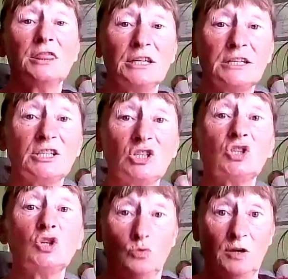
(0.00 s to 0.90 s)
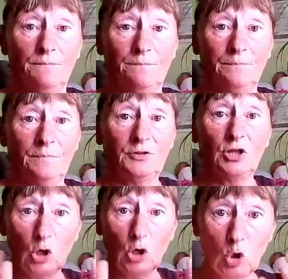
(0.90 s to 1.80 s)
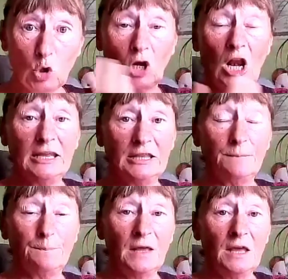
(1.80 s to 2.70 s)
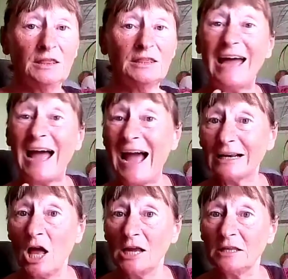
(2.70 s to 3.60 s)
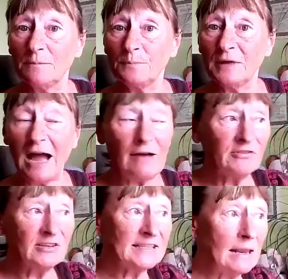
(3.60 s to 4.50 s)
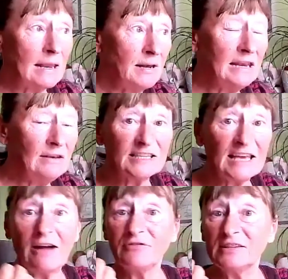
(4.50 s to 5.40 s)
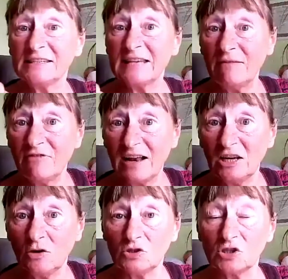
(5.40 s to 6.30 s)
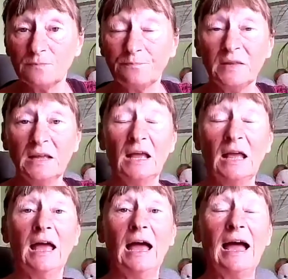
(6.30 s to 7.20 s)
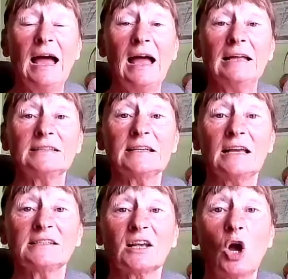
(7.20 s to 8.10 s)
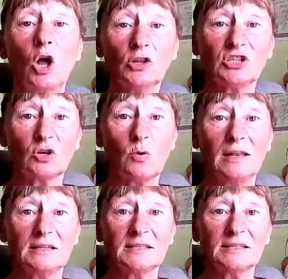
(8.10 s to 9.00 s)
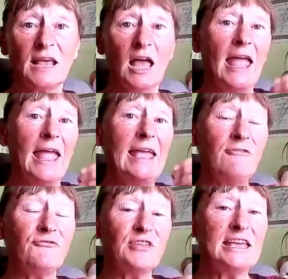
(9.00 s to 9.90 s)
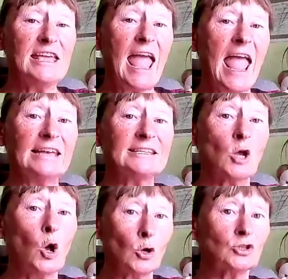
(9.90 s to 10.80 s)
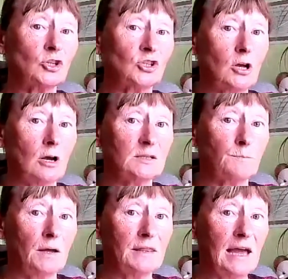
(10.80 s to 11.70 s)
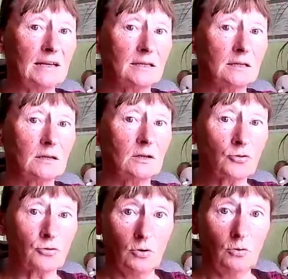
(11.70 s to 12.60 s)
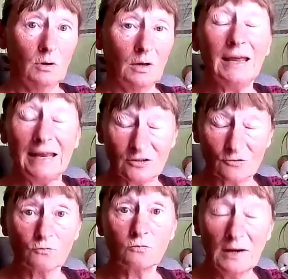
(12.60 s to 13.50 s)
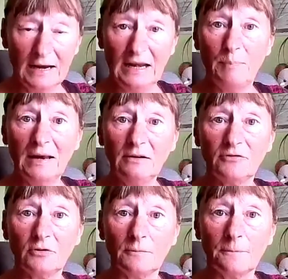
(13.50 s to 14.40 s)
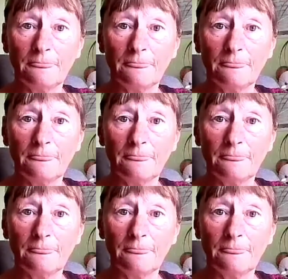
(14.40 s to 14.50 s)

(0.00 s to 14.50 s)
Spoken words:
that suit them, that look like them, that act like them, that have the same beliefs, they have the same values. And as a consequence, if they get ostracized by that crew, it's really painful.